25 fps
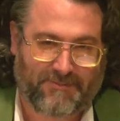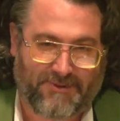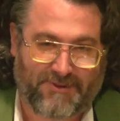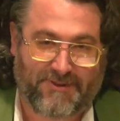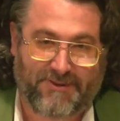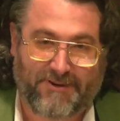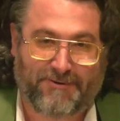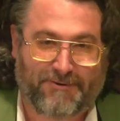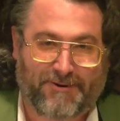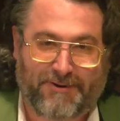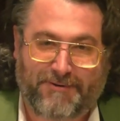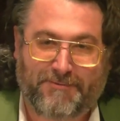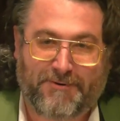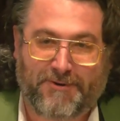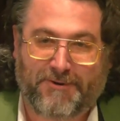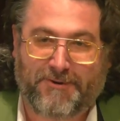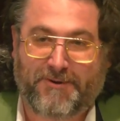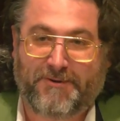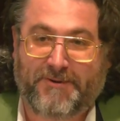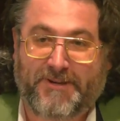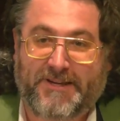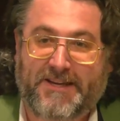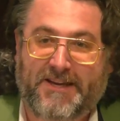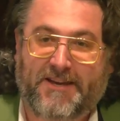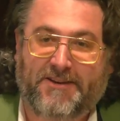Theory will
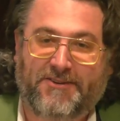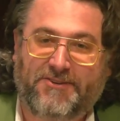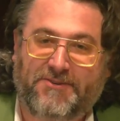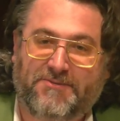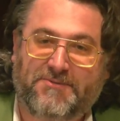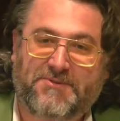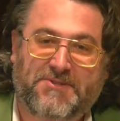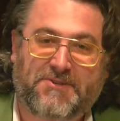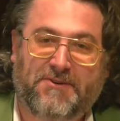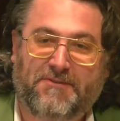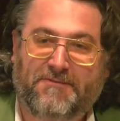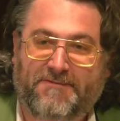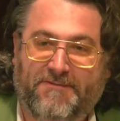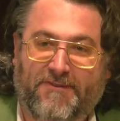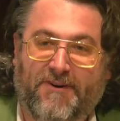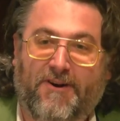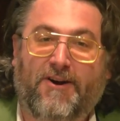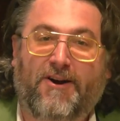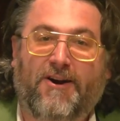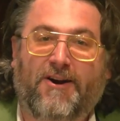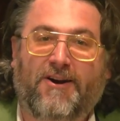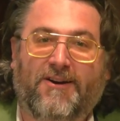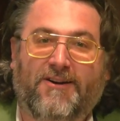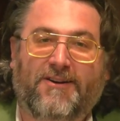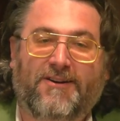only get you so
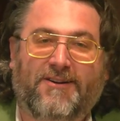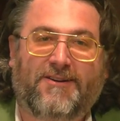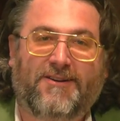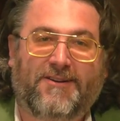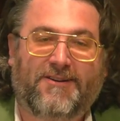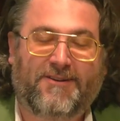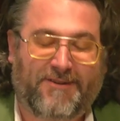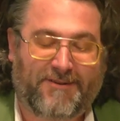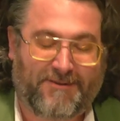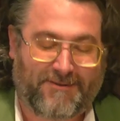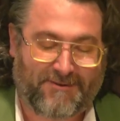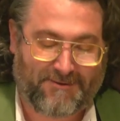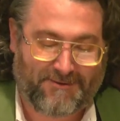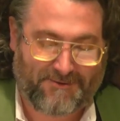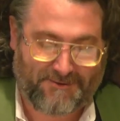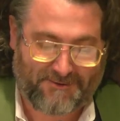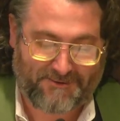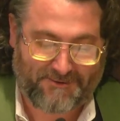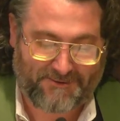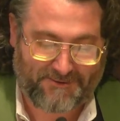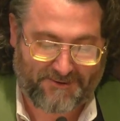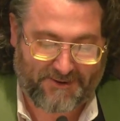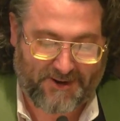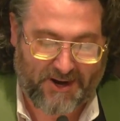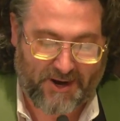far.
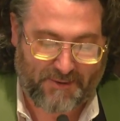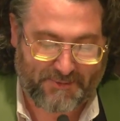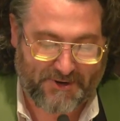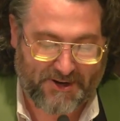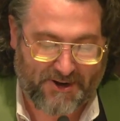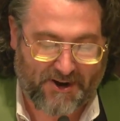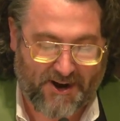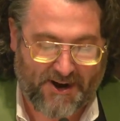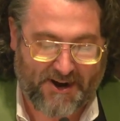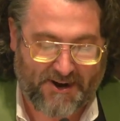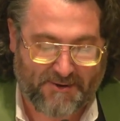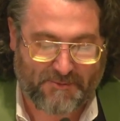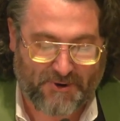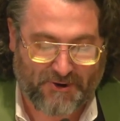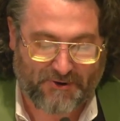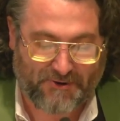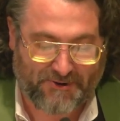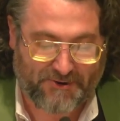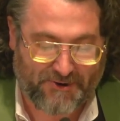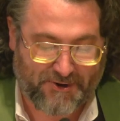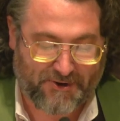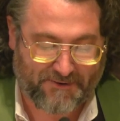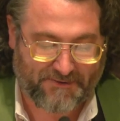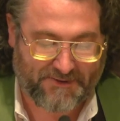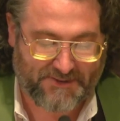
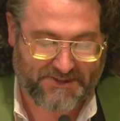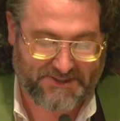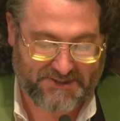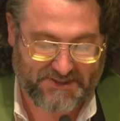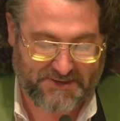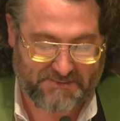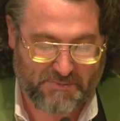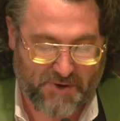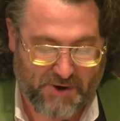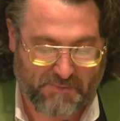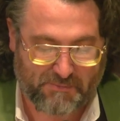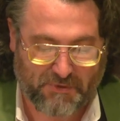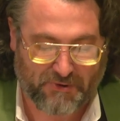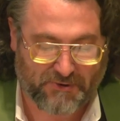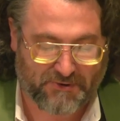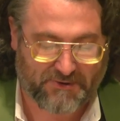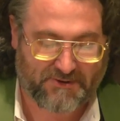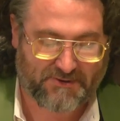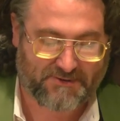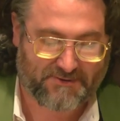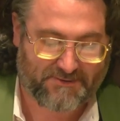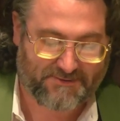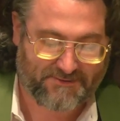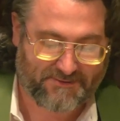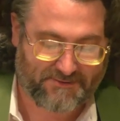Oppenheimer nervously
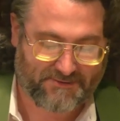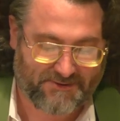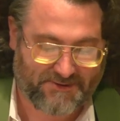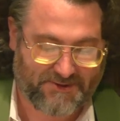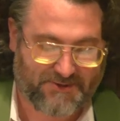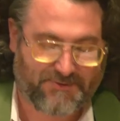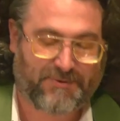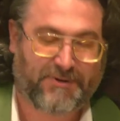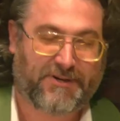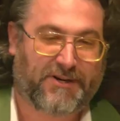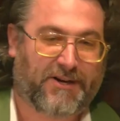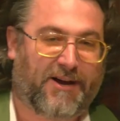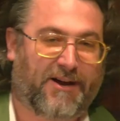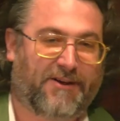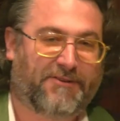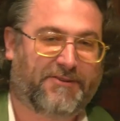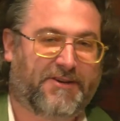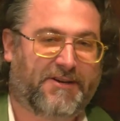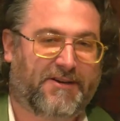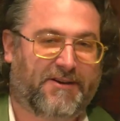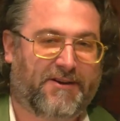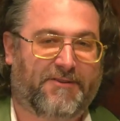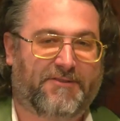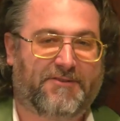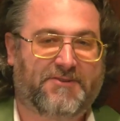mumbled to a
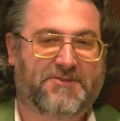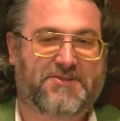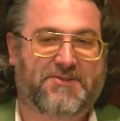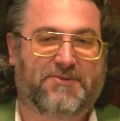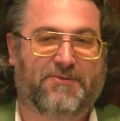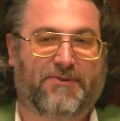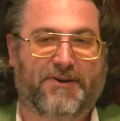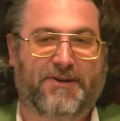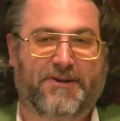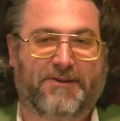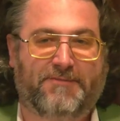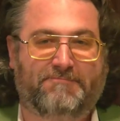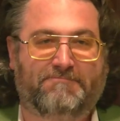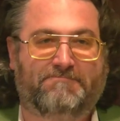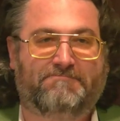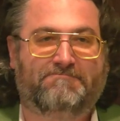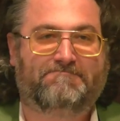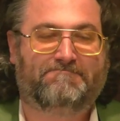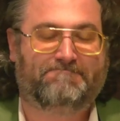colleague on the screen.